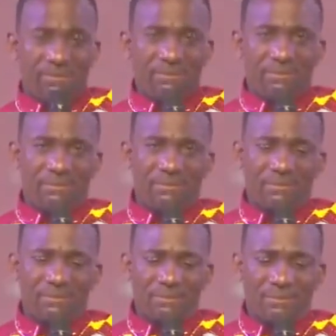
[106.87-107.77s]

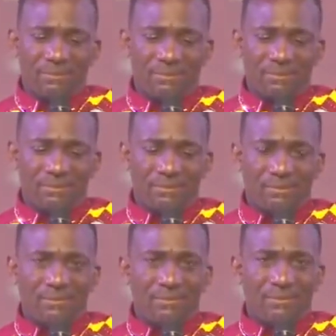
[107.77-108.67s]

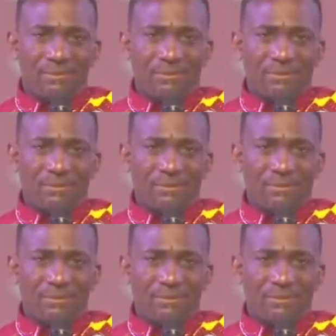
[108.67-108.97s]
[no speech]